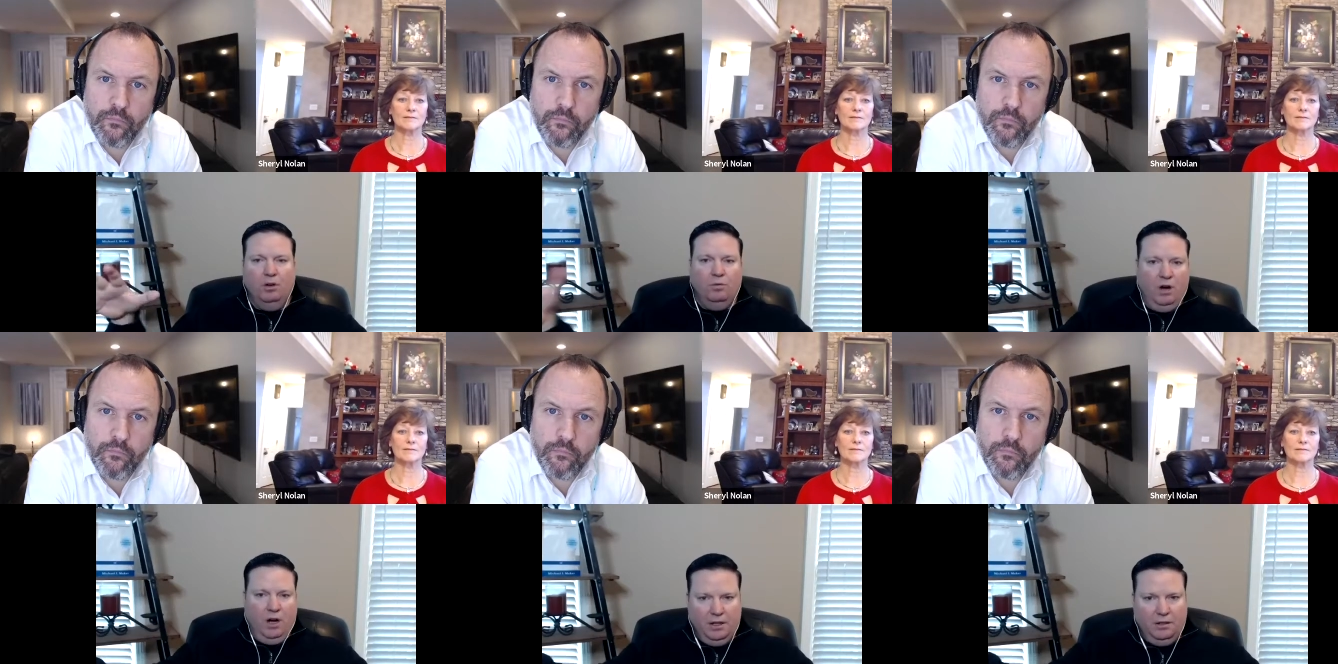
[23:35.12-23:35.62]

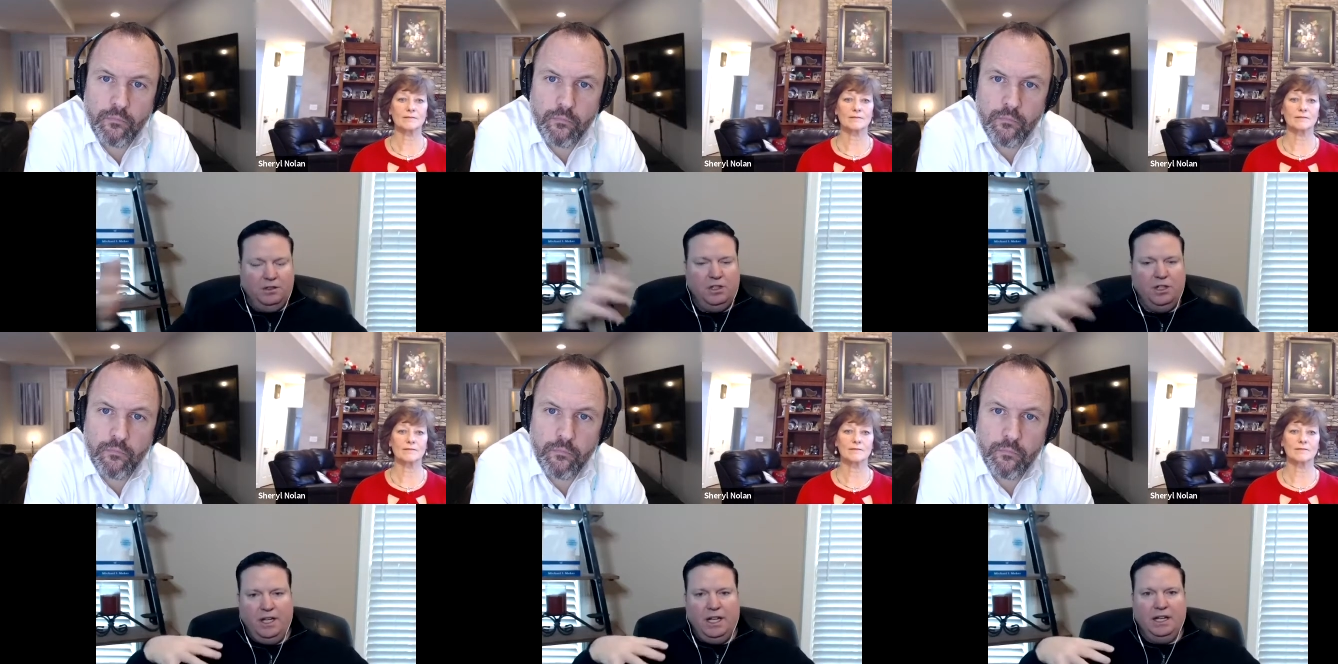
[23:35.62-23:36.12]
Speaker 1: one,
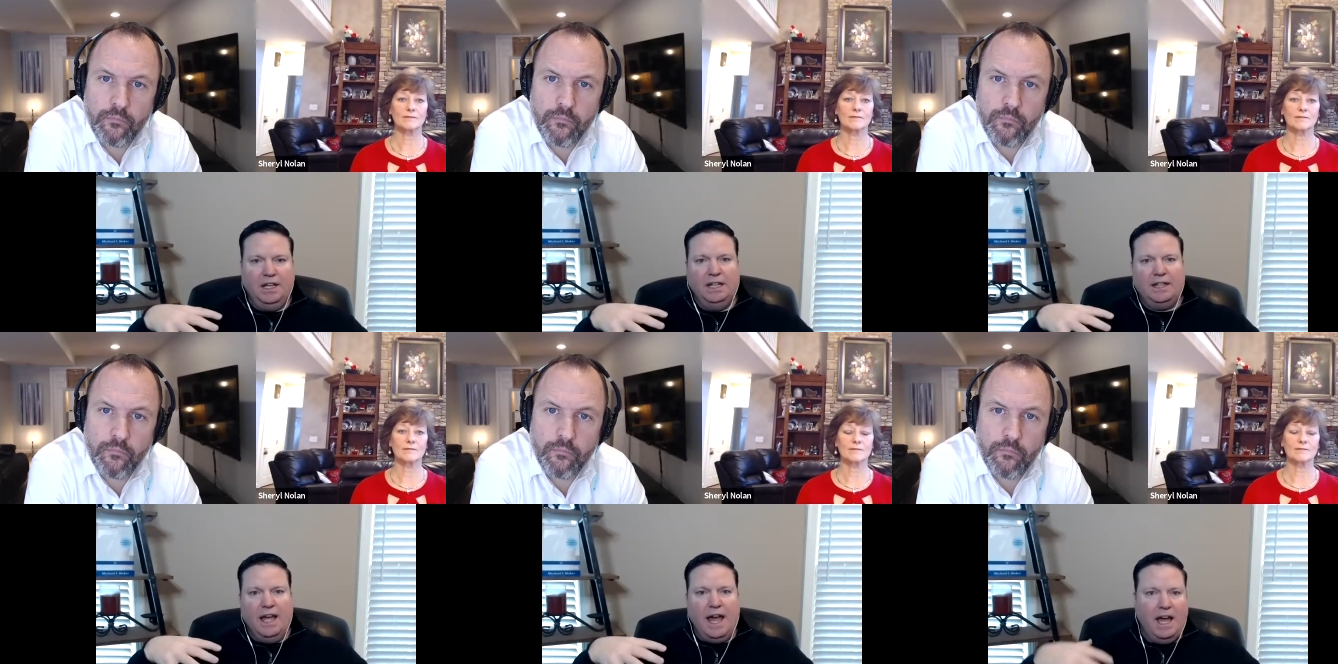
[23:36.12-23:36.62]
she can
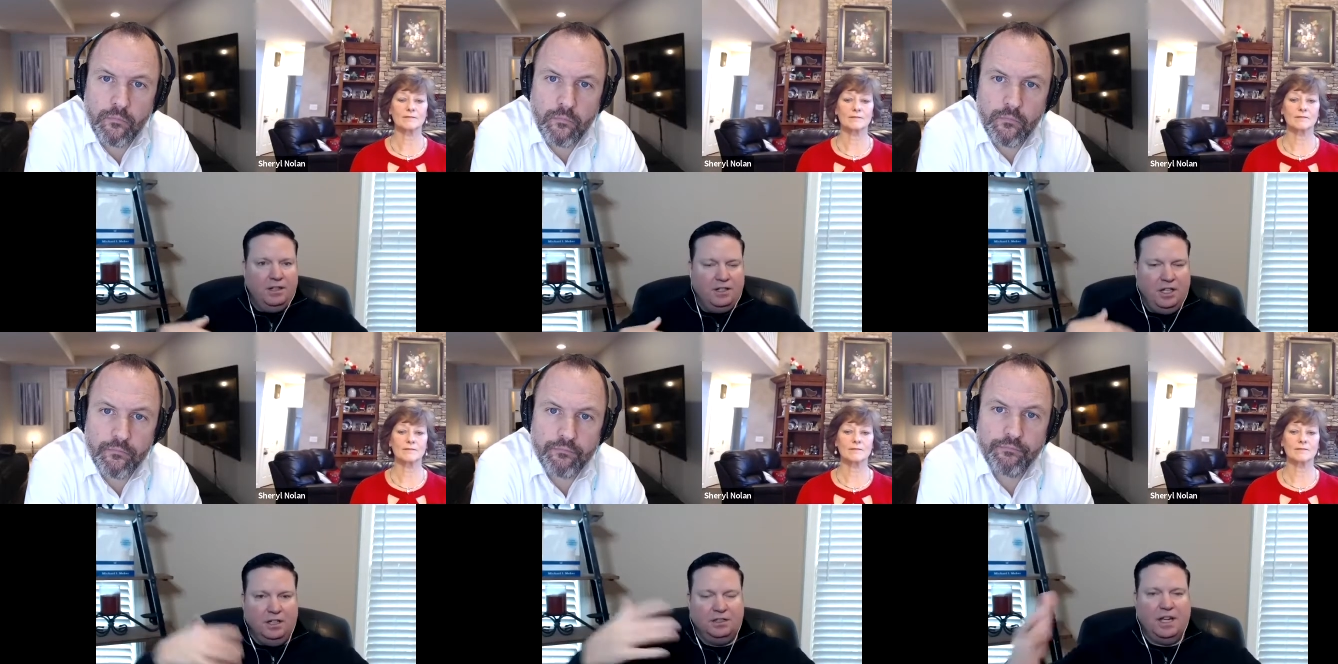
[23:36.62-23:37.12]
get that.
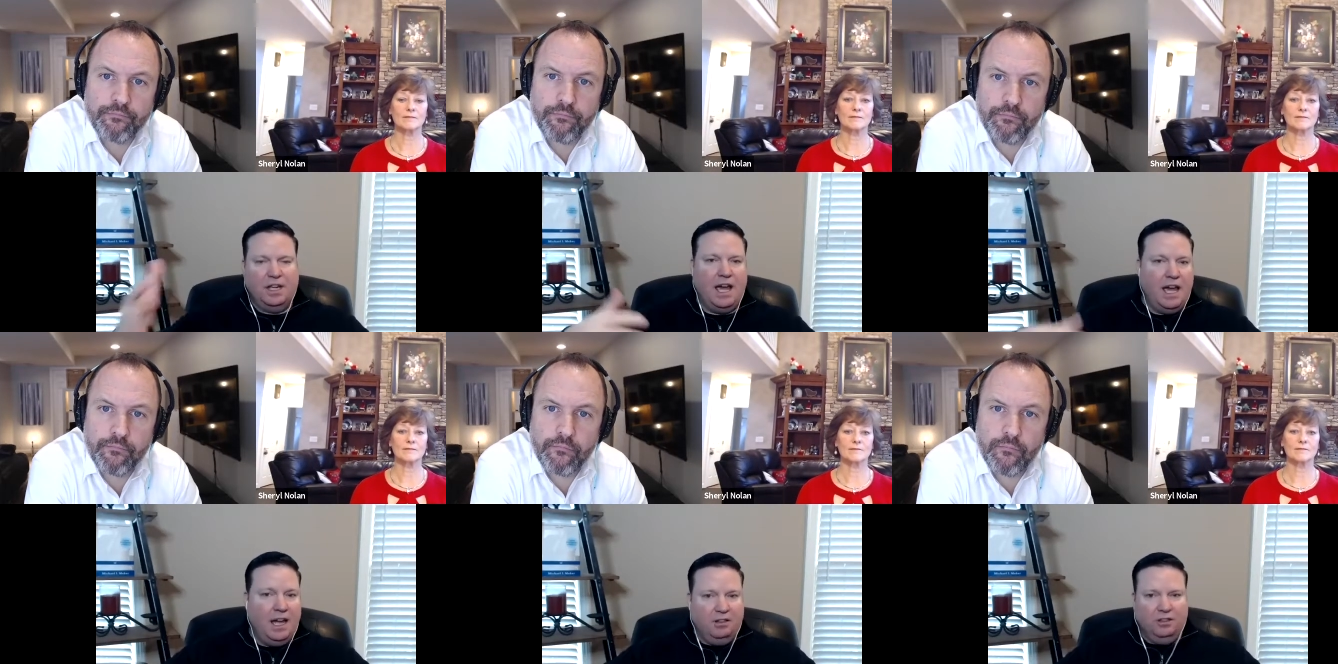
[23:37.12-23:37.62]
She can say,
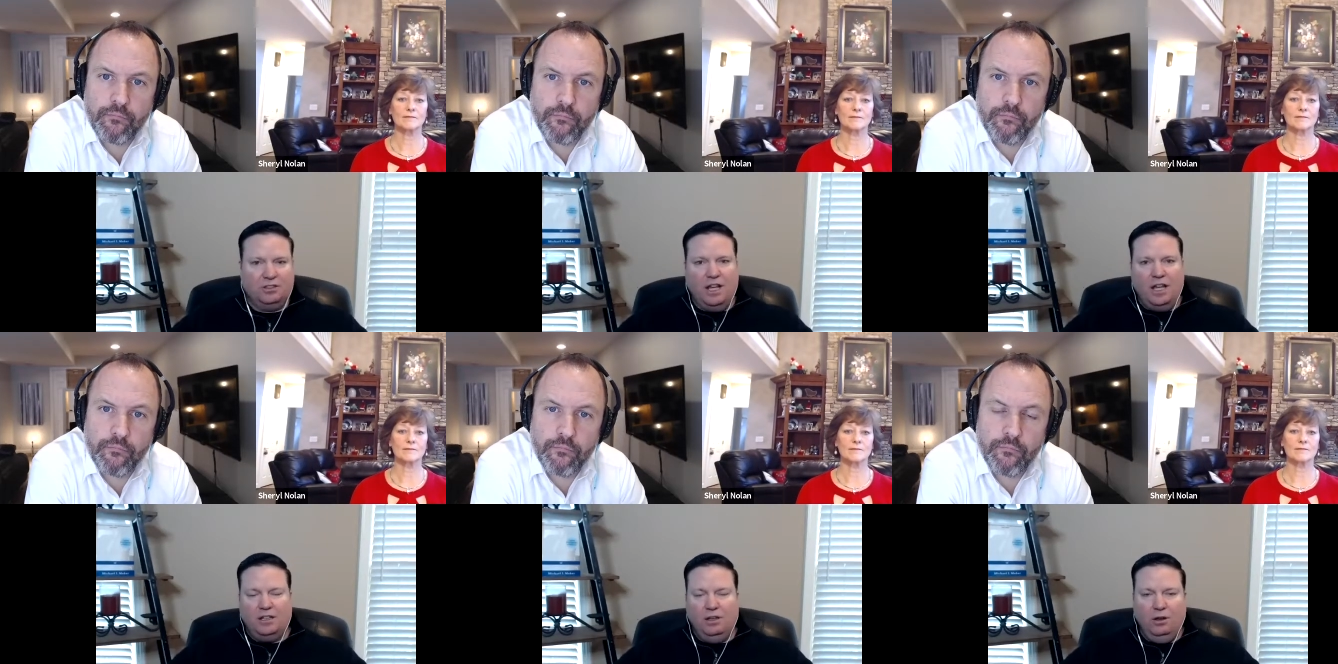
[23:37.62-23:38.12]
"Hey, it looks
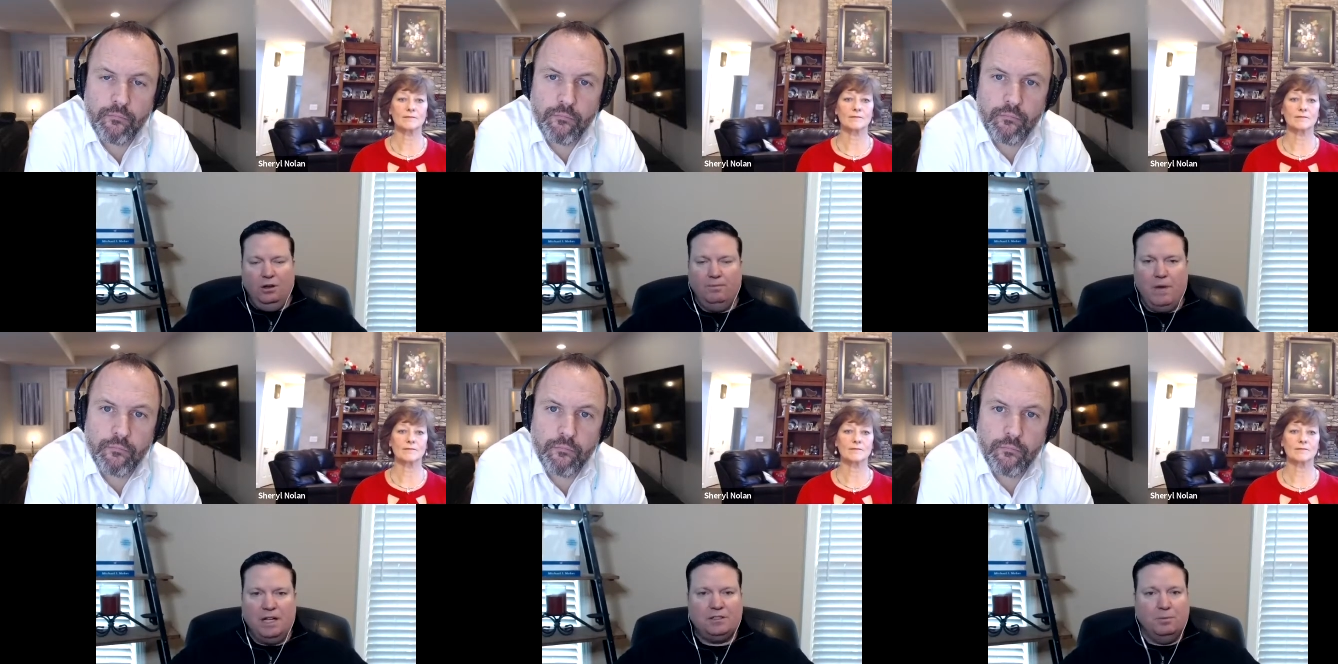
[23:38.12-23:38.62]
like you
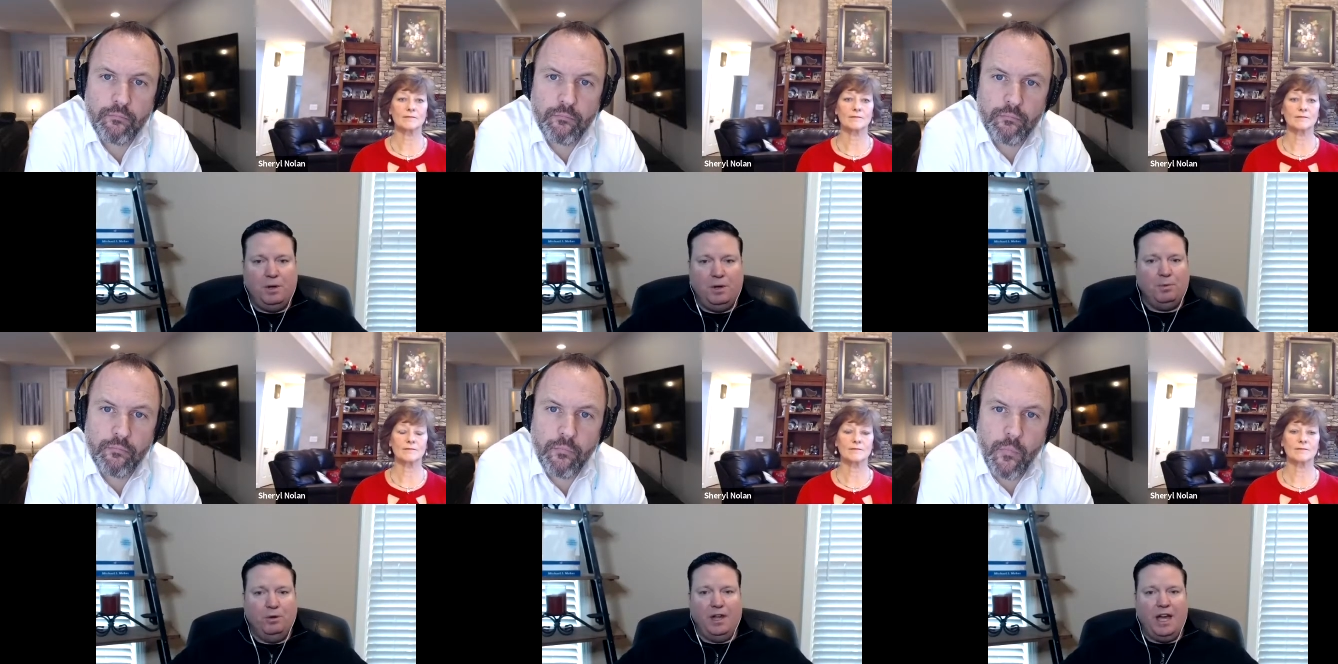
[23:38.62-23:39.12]
met some
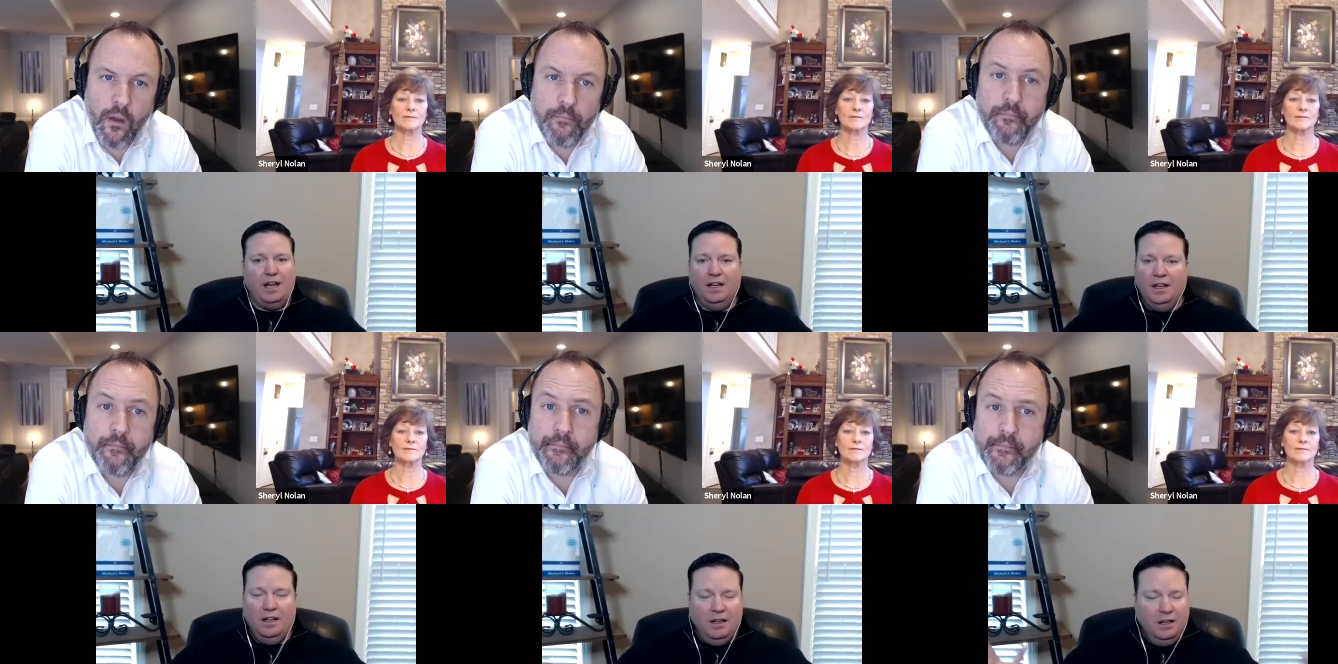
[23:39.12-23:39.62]
people that
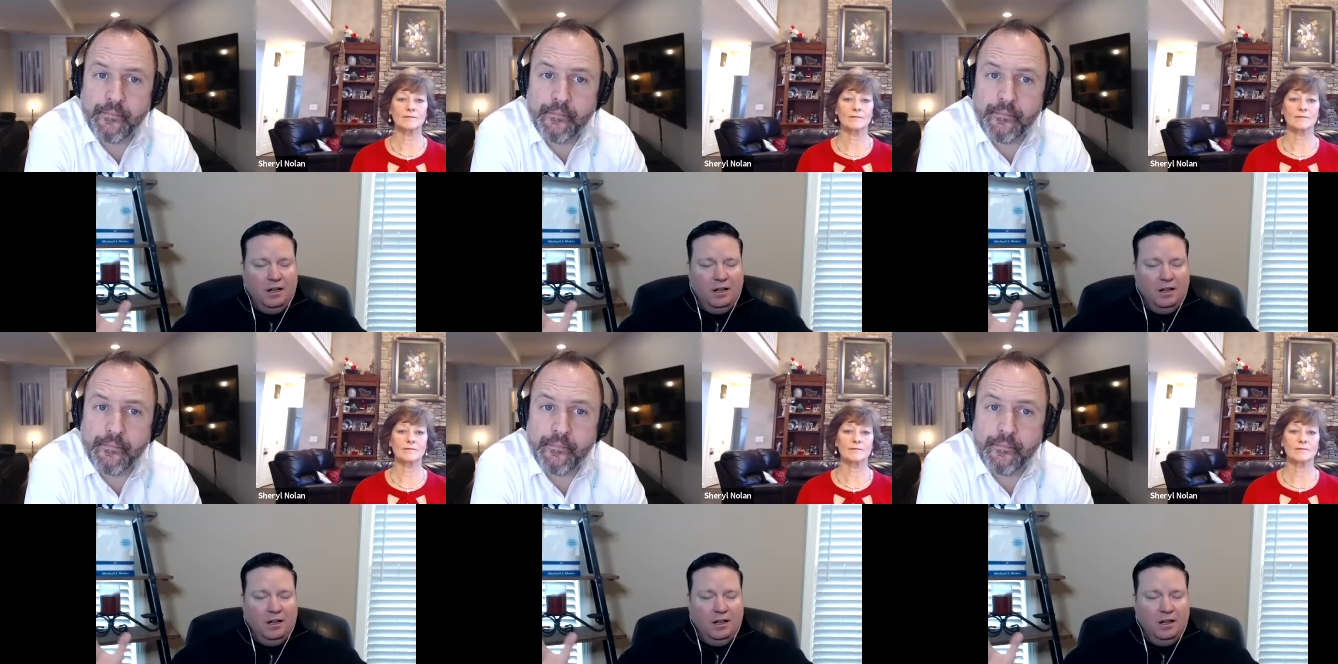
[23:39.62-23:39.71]
hmm.